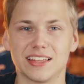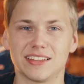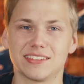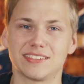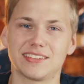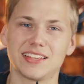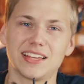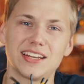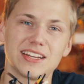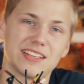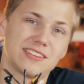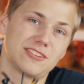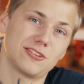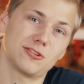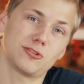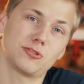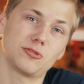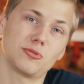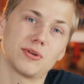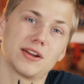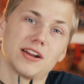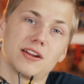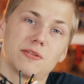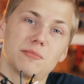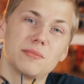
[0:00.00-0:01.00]
and set it to
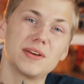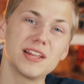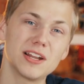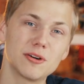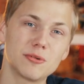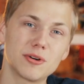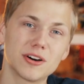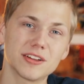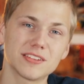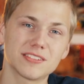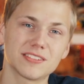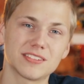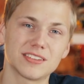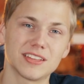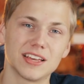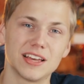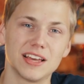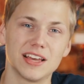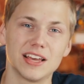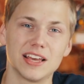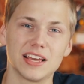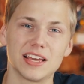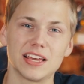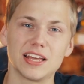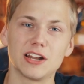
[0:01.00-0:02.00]
200 milliwatts,
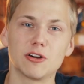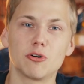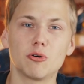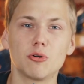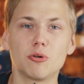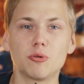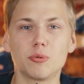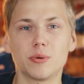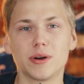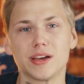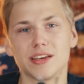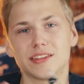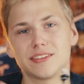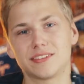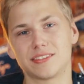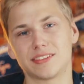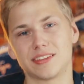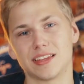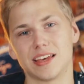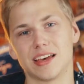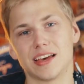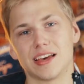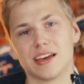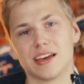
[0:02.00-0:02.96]
it always